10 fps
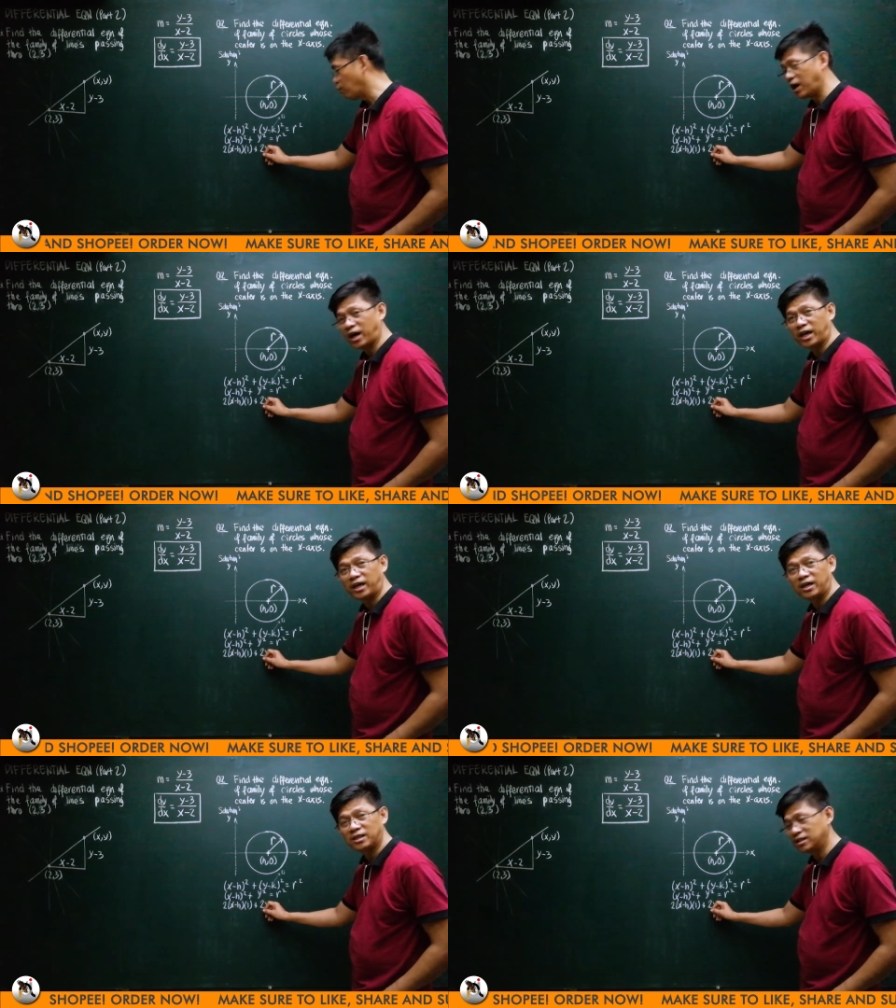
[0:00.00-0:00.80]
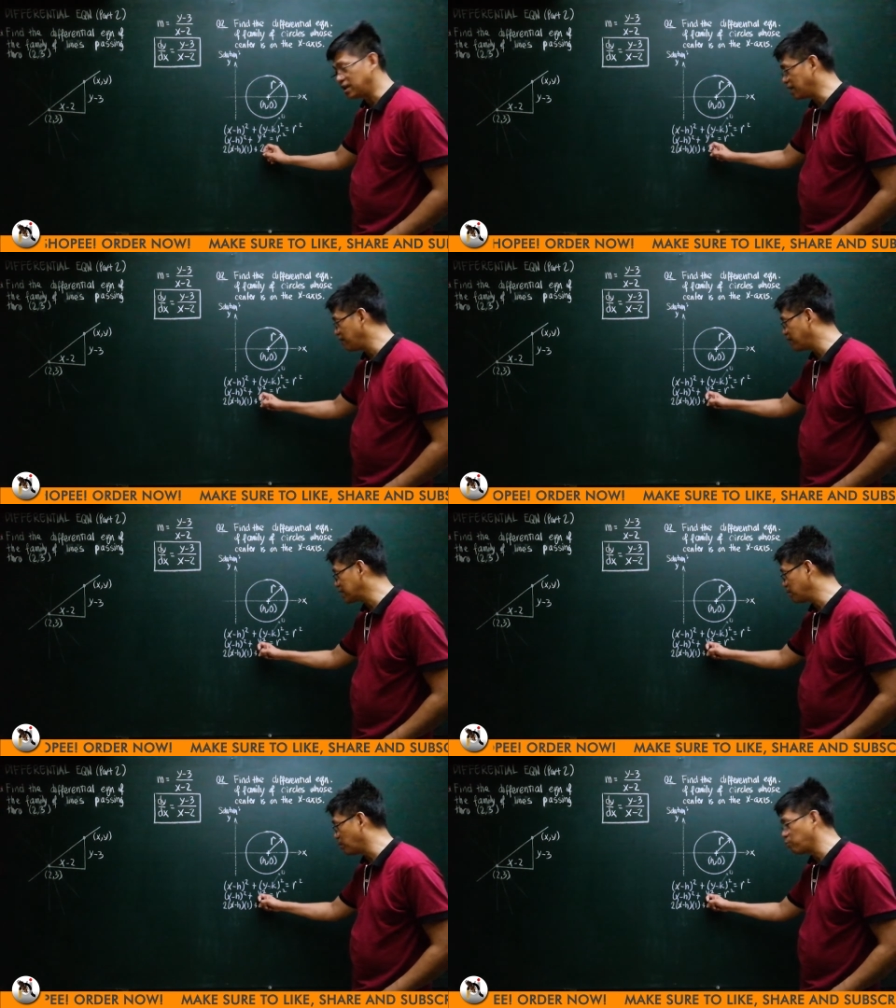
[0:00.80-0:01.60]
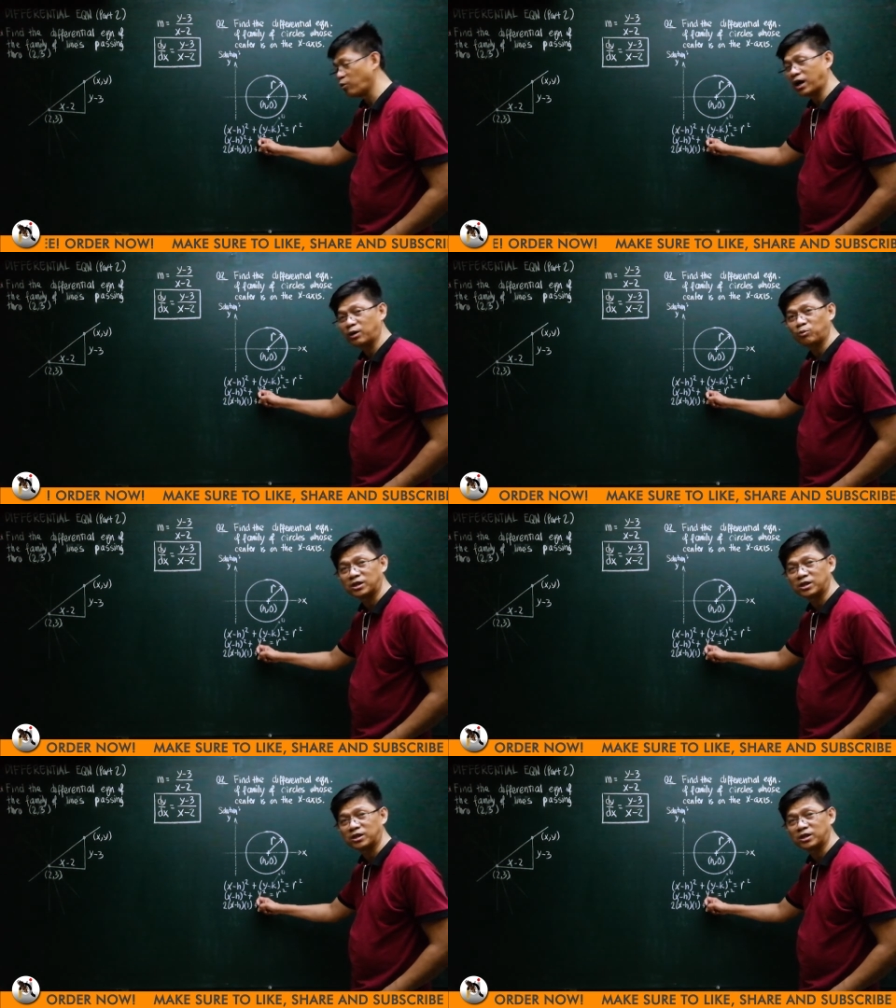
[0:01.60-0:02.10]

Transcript: y, derivative of y with